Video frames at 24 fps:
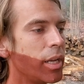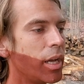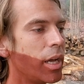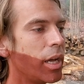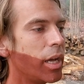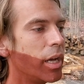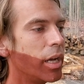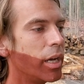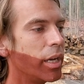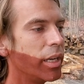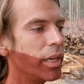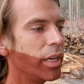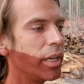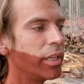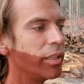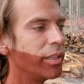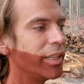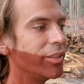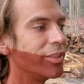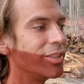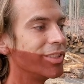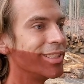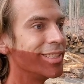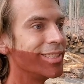uh, an
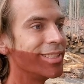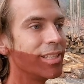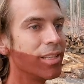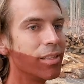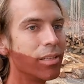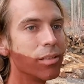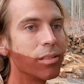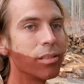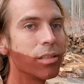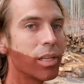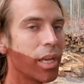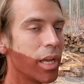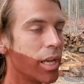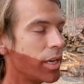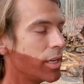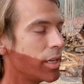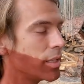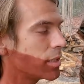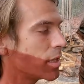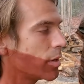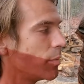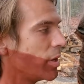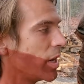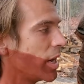irritant to the skin,
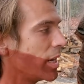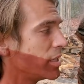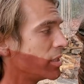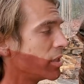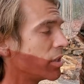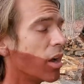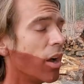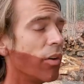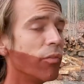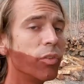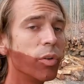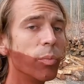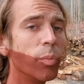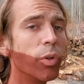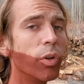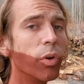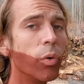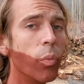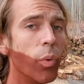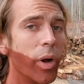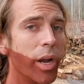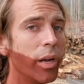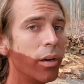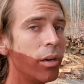it's going to be nice and comfortable
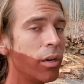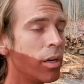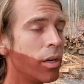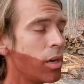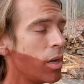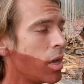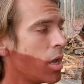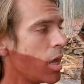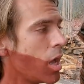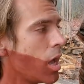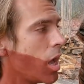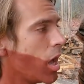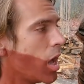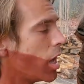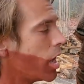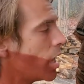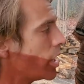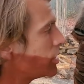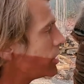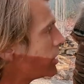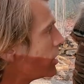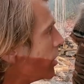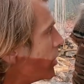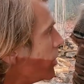to wear. Uh,
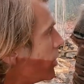so